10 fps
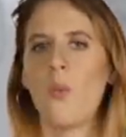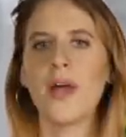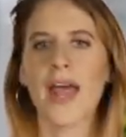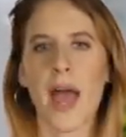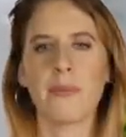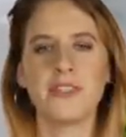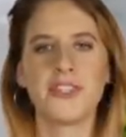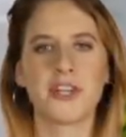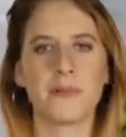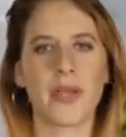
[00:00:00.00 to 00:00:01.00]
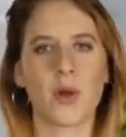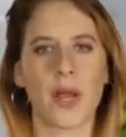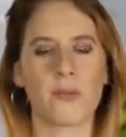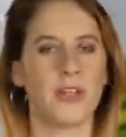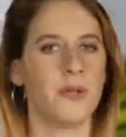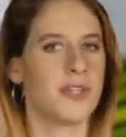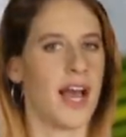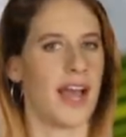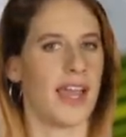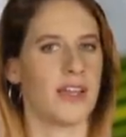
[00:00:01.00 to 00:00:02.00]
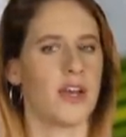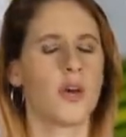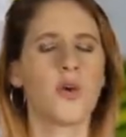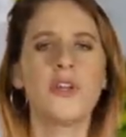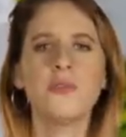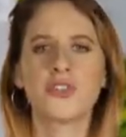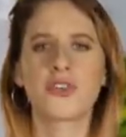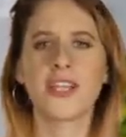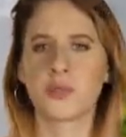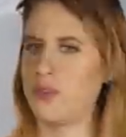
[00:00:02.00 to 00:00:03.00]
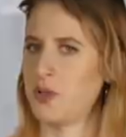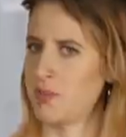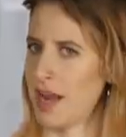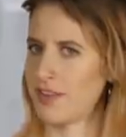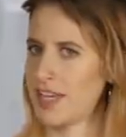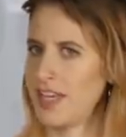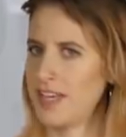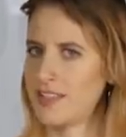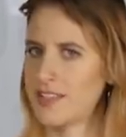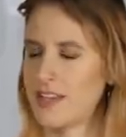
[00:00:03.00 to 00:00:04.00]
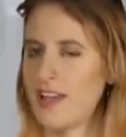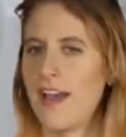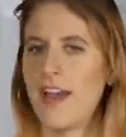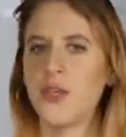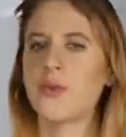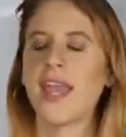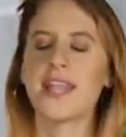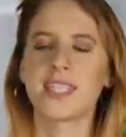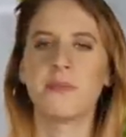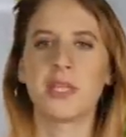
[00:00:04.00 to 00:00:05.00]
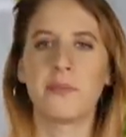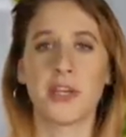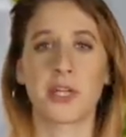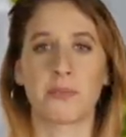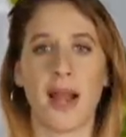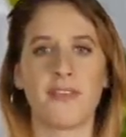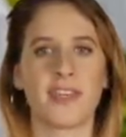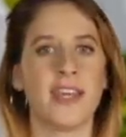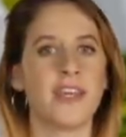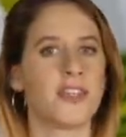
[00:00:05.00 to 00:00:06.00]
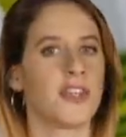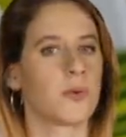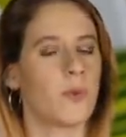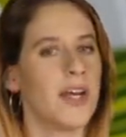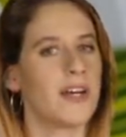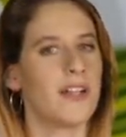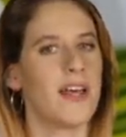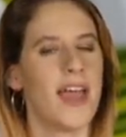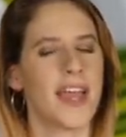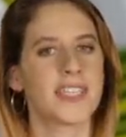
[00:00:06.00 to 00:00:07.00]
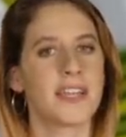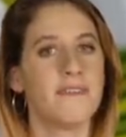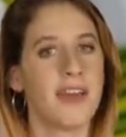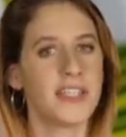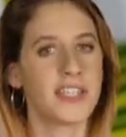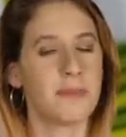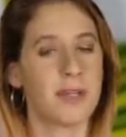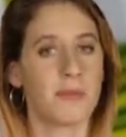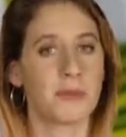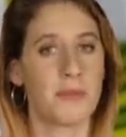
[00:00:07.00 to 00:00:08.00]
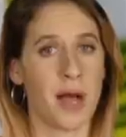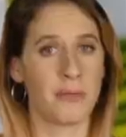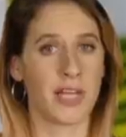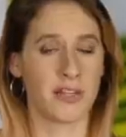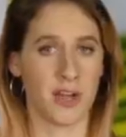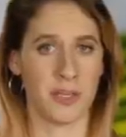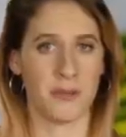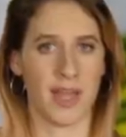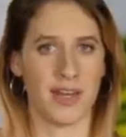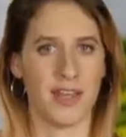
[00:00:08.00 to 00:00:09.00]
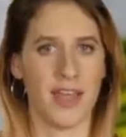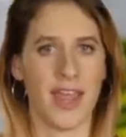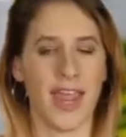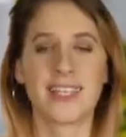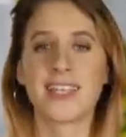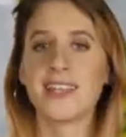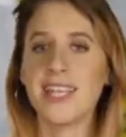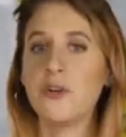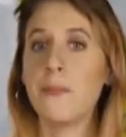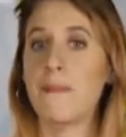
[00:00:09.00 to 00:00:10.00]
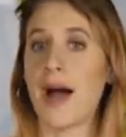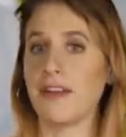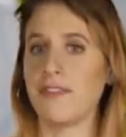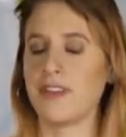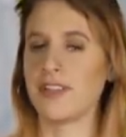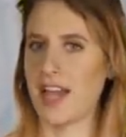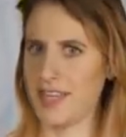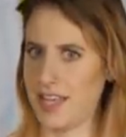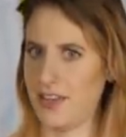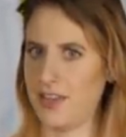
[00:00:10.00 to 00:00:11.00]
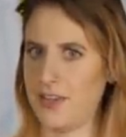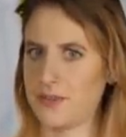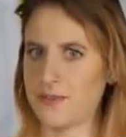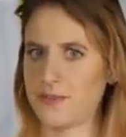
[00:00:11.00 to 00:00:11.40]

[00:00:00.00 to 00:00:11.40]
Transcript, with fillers: What happens to your Bitcoin when you die? Who do you trust with your private keys? You can't simply put your private keys in your will, as that eventually becomes public document. It's a legal minefield, I tell you.